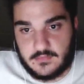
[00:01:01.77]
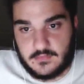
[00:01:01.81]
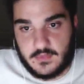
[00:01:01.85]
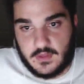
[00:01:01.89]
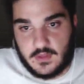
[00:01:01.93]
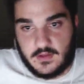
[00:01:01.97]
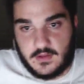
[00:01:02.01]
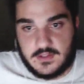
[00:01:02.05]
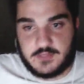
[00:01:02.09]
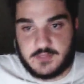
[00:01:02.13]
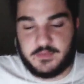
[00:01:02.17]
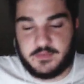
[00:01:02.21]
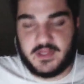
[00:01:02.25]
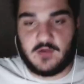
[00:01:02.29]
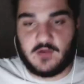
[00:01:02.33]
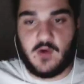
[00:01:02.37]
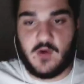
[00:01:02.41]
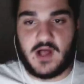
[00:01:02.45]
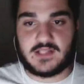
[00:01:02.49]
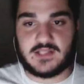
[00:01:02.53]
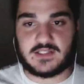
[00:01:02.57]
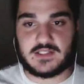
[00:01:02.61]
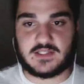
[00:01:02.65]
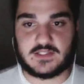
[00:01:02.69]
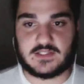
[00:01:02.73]
It's been a
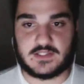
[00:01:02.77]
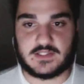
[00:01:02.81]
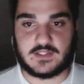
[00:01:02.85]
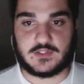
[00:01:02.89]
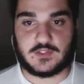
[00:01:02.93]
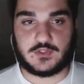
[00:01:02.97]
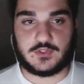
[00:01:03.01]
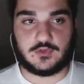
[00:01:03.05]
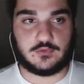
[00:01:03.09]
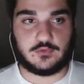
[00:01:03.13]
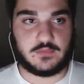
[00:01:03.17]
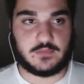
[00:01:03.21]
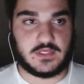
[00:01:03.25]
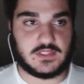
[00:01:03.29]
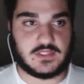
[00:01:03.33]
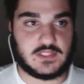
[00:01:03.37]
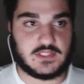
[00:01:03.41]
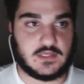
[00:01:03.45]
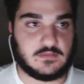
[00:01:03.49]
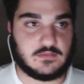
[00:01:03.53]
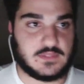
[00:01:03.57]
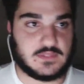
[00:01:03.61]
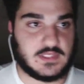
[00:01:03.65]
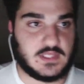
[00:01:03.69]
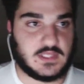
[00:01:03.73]
while since it's two big
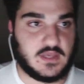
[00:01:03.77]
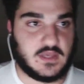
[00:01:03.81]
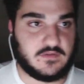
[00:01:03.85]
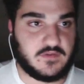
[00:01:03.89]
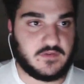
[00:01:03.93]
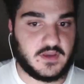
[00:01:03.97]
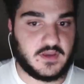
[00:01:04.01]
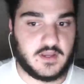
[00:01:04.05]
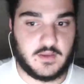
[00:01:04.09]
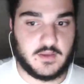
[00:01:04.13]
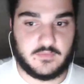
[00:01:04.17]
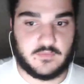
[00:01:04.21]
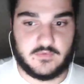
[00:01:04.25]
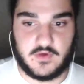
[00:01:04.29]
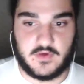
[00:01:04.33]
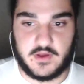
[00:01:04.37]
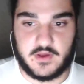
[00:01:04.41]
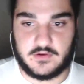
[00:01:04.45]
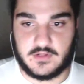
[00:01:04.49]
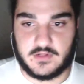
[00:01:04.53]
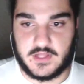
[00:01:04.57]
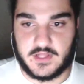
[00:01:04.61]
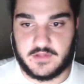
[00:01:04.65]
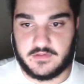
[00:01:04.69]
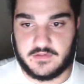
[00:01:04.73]
teams in the FA Cup
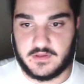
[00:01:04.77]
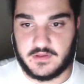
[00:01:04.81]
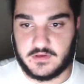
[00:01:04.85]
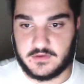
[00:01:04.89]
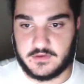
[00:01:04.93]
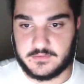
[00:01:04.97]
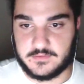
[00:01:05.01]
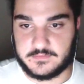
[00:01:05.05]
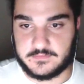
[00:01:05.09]
final, I think.